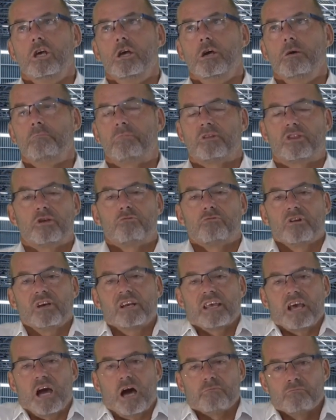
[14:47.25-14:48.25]
But there
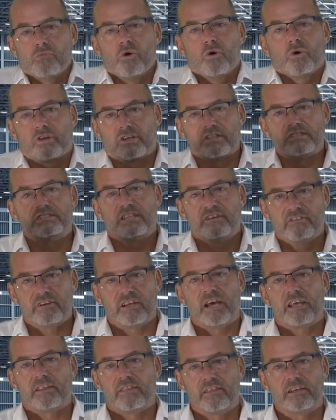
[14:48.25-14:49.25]
really are more than
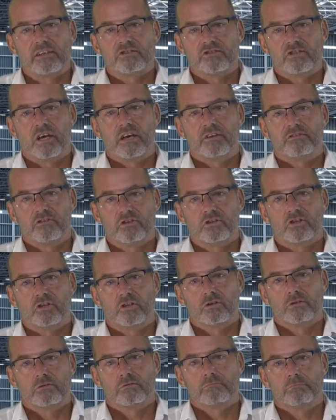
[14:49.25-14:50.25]
78 things you have to
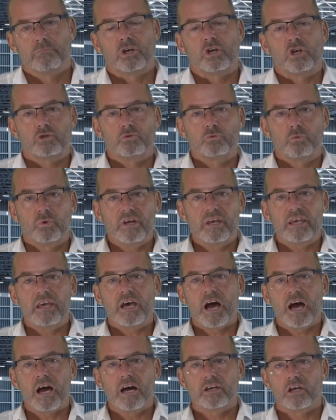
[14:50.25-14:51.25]
do. Because we
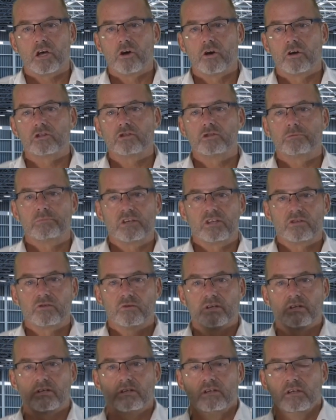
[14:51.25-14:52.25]
are going to be
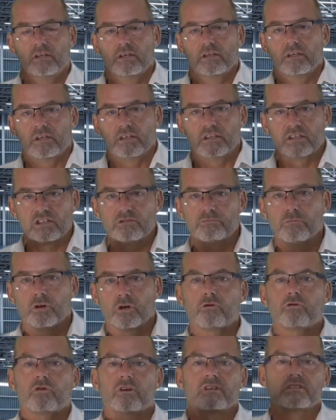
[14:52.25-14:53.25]
doing condition
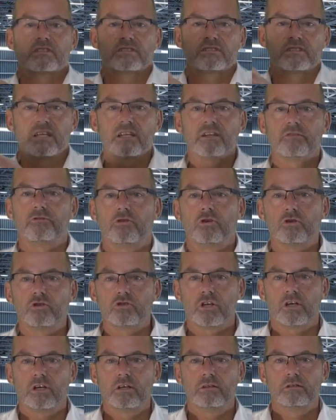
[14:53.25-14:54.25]
monitoring to see the
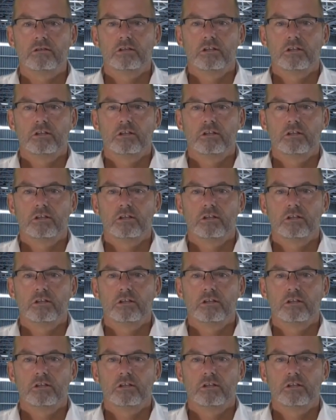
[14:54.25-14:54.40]
future.